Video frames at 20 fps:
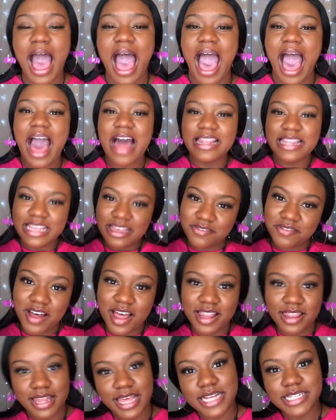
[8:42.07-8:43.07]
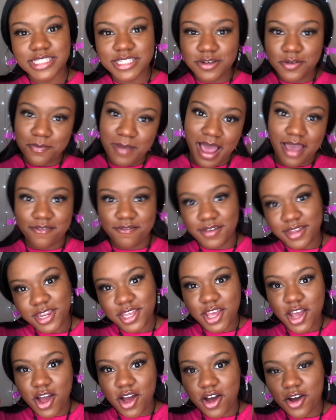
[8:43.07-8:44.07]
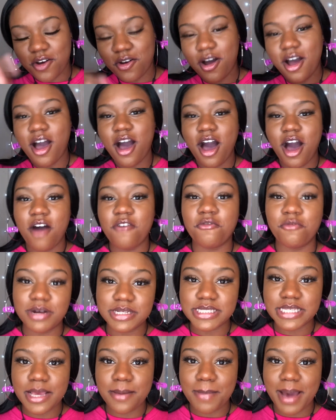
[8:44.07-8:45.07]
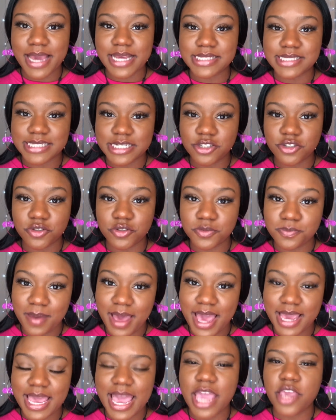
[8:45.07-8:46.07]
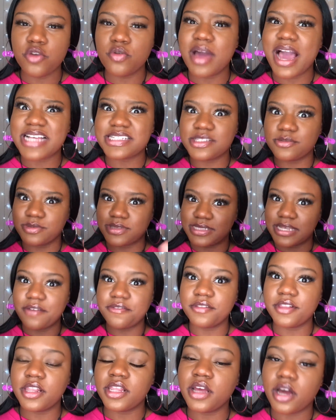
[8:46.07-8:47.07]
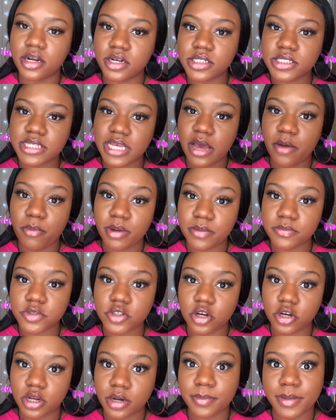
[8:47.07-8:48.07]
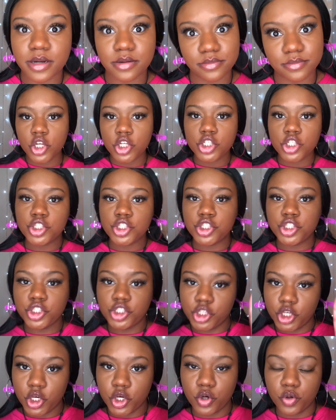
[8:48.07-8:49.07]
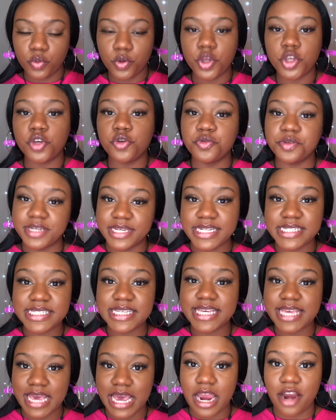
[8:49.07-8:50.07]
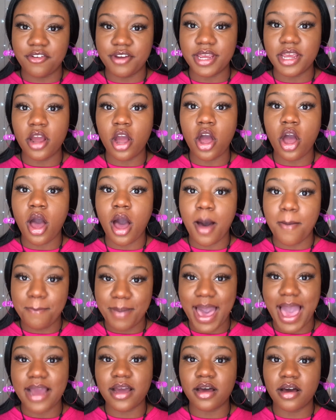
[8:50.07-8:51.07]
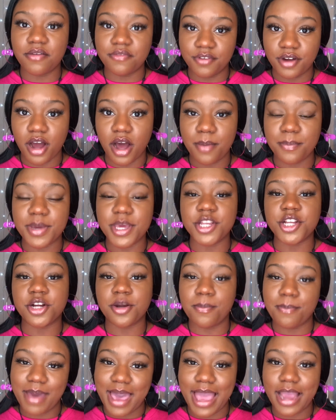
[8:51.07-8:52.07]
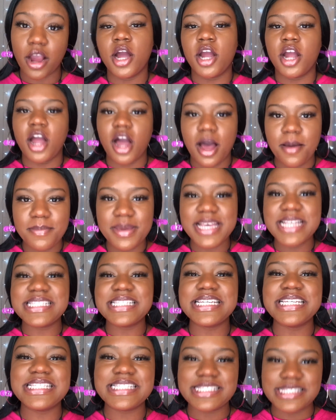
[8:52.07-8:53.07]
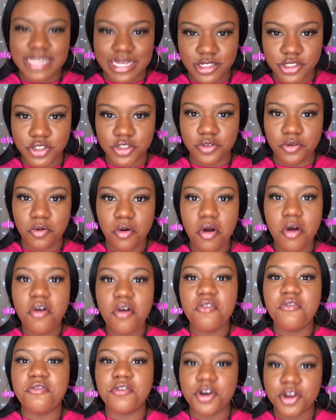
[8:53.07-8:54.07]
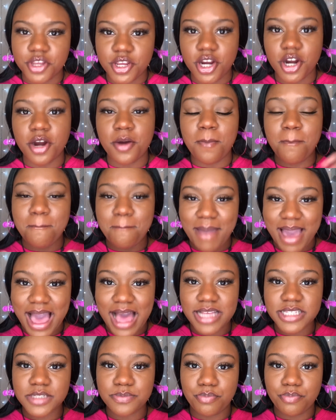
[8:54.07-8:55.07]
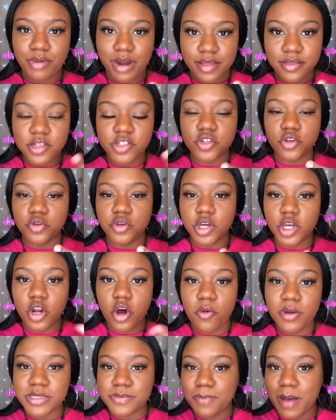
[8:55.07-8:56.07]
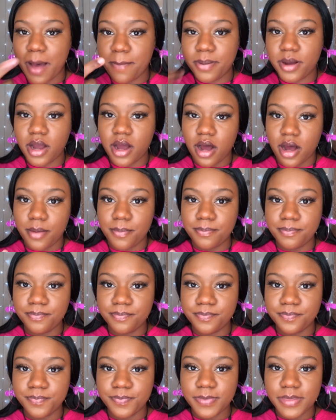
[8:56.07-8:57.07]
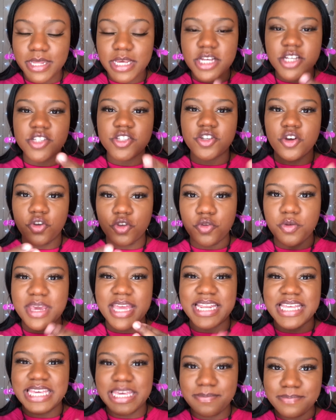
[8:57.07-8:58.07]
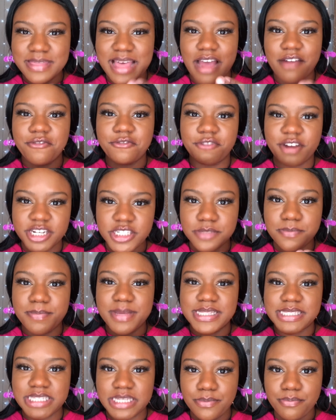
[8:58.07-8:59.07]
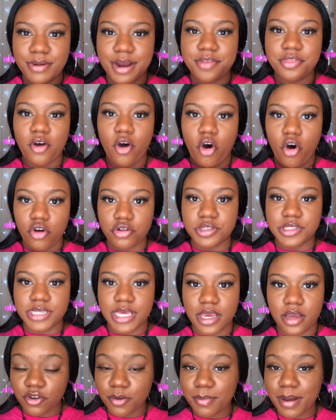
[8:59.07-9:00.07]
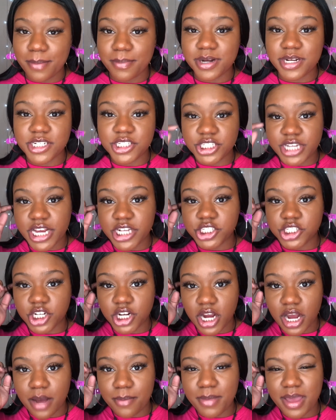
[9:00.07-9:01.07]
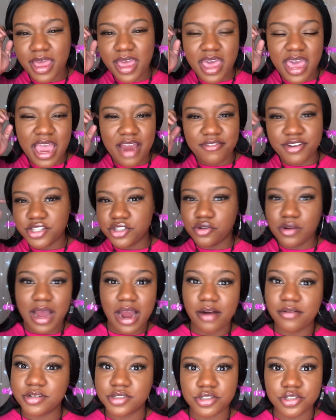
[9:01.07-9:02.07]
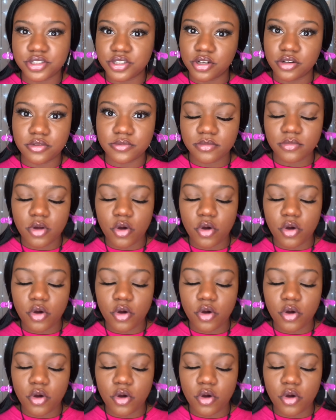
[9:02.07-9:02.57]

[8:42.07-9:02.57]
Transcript: I'll leave a link to my video of what's in my essentials bag, and you guys will definitely understand what I'm talking about. 2, you need to carry a pack of gum in your bag. Gum is essential for your mask breath, so you can always pop a gum so you can keep that fresh minty breath all day. Remember to change your gum every 2 hours or so.